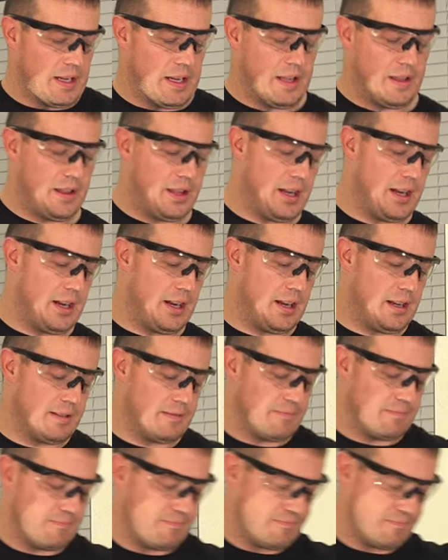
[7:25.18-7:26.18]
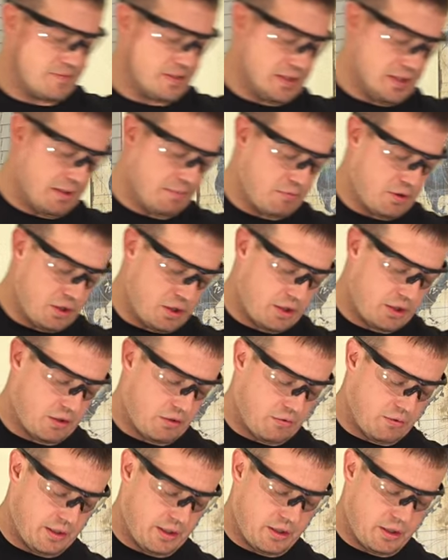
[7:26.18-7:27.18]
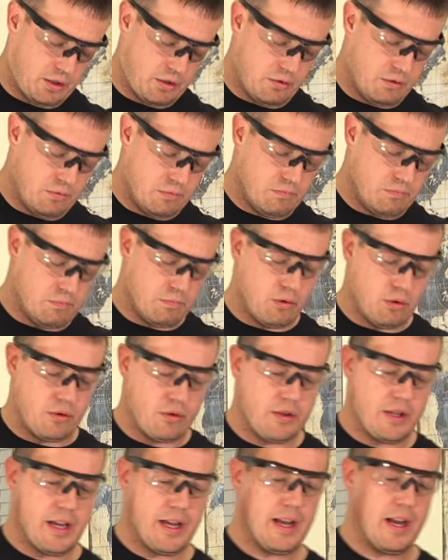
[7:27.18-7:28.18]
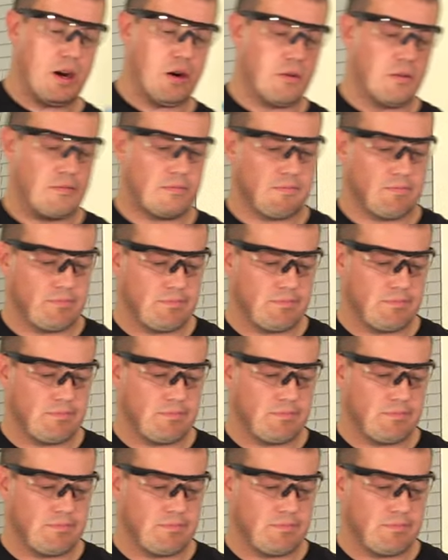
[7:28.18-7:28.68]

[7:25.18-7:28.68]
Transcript: and then I'm just going to pull that out.